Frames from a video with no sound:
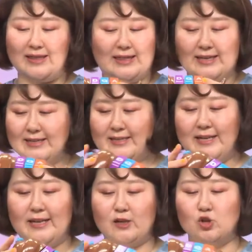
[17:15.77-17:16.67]
this
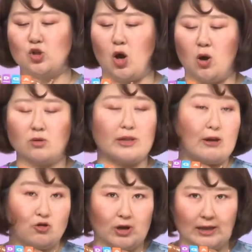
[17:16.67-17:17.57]
little dog that
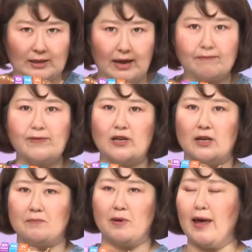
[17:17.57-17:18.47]
you can definitely
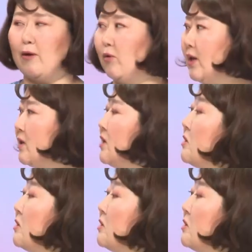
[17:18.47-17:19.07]
play with.